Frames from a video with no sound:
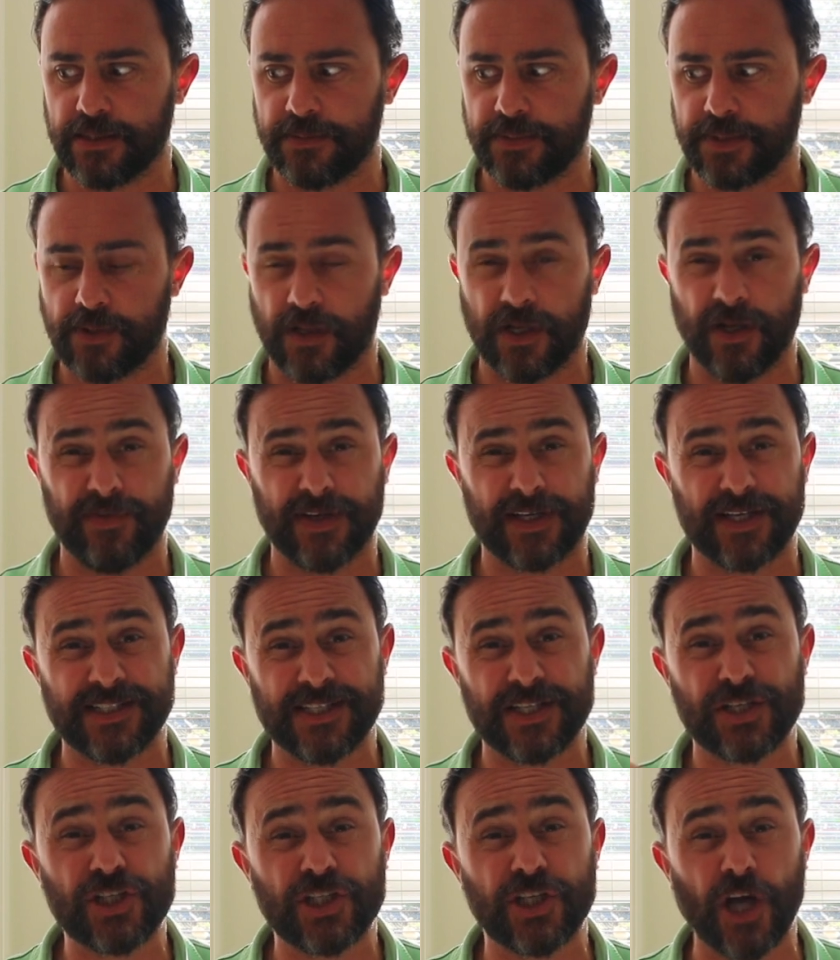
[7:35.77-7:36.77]
It'd be quite lovely because
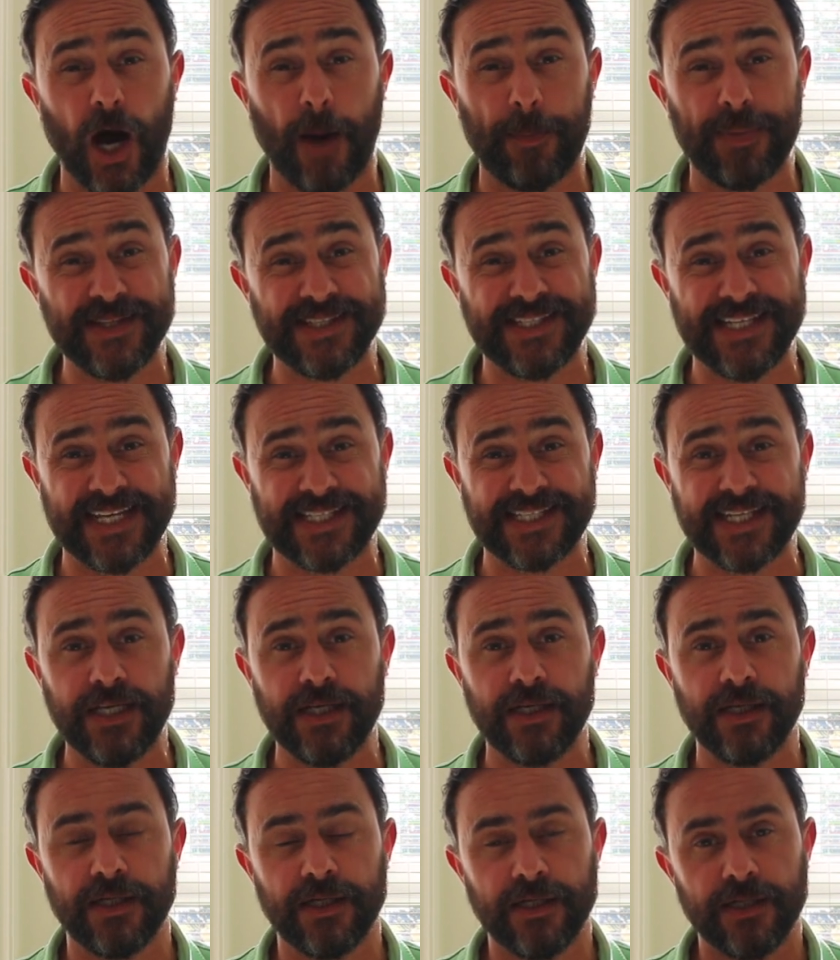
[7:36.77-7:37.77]
it's sharp and zesty.